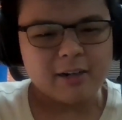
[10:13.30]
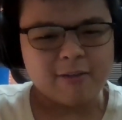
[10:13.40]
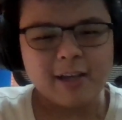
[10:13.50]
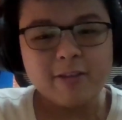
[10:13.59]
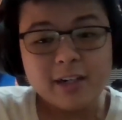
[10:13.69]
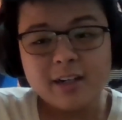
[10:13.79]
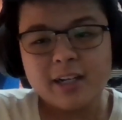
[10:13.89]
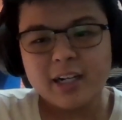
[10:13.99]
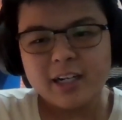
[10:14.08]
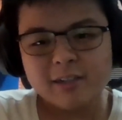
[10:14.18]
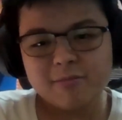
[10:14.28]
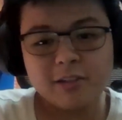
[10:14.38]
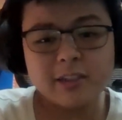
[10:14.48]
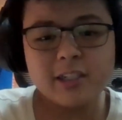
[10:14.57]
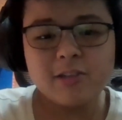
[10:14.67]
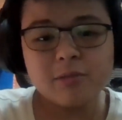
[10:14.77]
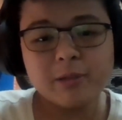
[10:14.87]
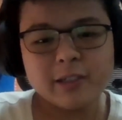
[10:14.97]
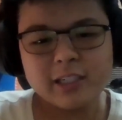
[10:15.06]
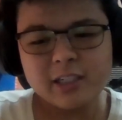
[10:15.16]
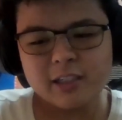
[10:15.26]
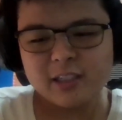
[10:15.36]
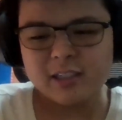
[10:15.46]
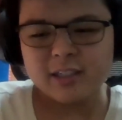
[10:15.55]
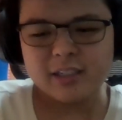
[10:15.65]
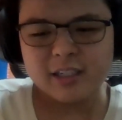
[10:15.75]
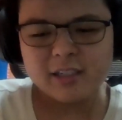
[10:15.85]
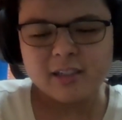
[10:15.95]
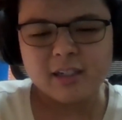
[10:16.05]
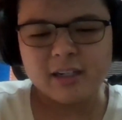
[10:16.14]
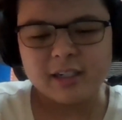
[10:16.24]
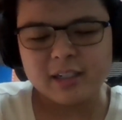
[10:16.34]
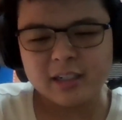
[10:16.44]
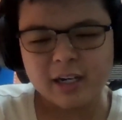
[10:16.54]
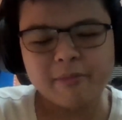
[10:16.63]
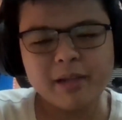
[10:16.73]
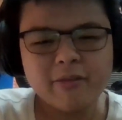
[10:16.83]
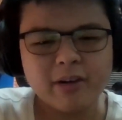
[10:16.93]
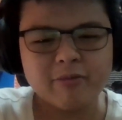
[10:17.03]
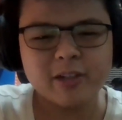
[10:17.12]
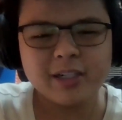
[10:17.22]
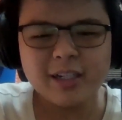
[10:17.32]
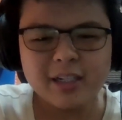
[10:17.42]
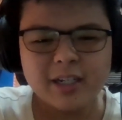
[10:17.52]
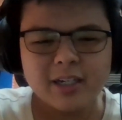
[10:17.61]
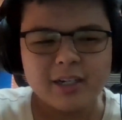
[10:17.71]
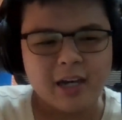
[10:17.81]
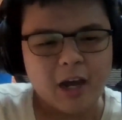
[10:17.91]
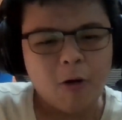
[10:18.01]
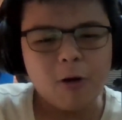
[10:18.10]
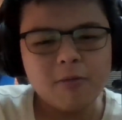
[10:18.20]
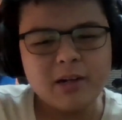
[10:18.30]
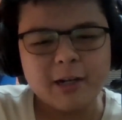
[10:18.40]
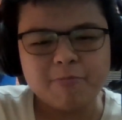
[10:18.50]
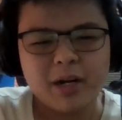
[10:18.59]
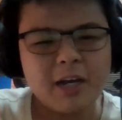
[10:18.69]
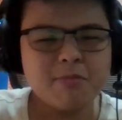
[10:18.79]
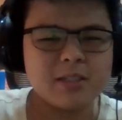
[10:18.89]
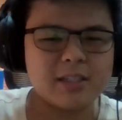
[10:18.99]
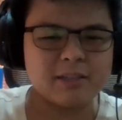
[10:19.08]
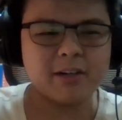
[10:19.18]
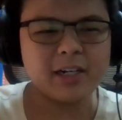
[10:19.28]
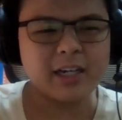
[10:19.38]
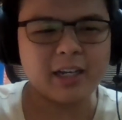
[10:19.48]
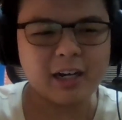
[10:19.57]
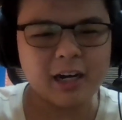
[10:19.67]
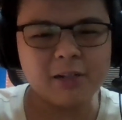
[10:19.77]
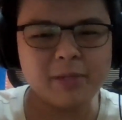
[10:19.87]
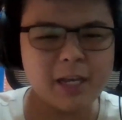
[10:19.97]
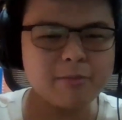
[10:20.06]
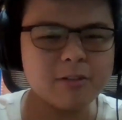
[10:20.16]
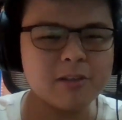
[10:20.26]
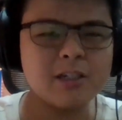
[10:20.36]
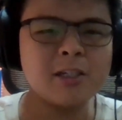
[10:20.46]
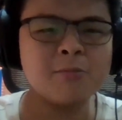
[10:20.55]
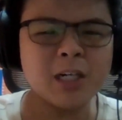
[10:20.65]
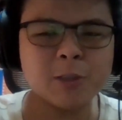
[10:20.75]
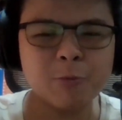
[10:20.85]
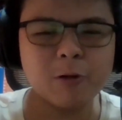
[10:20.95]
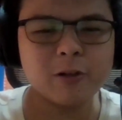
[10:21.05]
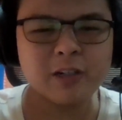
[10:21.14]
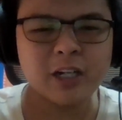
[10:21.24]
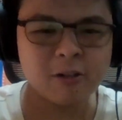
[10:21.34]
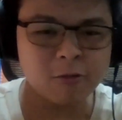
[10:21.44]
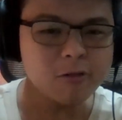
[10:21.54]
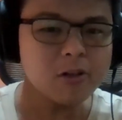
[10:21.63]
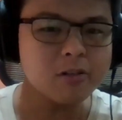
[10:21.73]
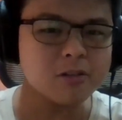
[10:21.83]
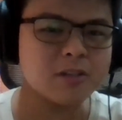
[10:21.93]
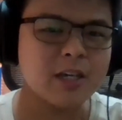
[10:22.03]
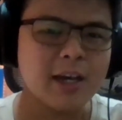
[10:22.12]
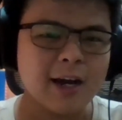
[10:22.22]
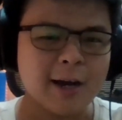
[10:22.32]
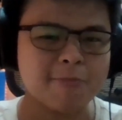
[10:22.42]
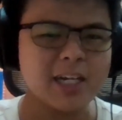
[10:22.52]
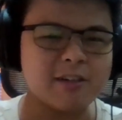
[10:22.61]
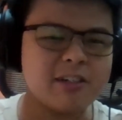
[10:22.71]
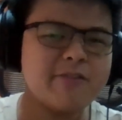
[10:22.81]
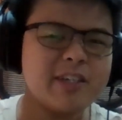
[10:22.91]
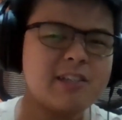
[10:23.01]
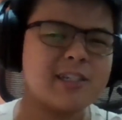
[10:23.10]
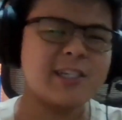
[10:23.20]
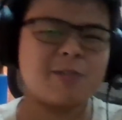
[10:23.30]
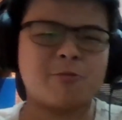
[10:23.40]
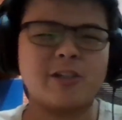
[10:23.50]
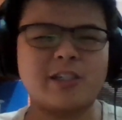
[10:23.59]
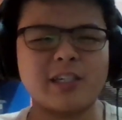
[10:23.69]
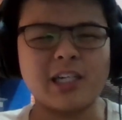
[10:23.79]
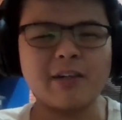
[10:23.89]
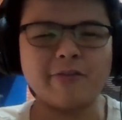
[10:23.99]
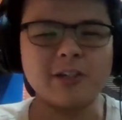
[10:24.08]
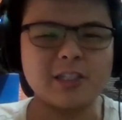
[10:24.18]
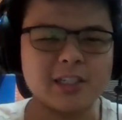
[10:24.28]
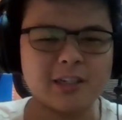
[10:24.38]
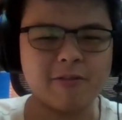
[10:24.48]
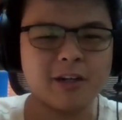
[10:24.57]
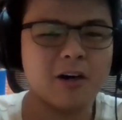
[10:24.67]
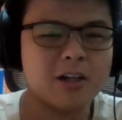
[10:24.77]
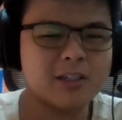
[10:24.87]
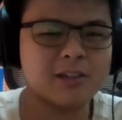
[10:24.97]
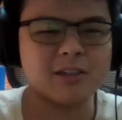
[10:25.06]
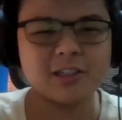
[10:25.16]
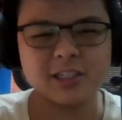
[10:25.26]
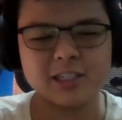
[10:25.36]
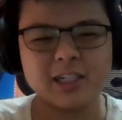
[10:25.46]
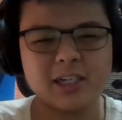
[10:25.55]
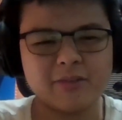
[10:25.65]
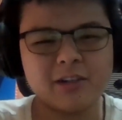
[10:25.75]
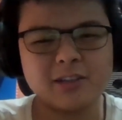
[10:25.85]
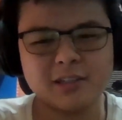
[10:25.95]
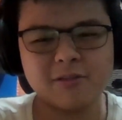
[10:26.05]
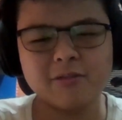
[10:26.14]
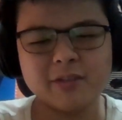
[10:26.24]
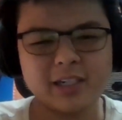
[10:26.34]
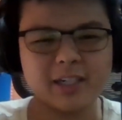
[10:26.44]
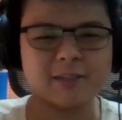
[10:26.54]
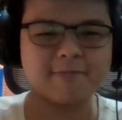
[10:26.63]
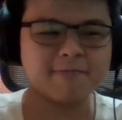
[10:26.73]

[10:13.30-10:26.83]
given that I am going to Monash in this coming February, I hope that perhaps when I'll be able to learn much more, and who knows, I might revisit this project in the future with all the knowledge that I've gotten over there.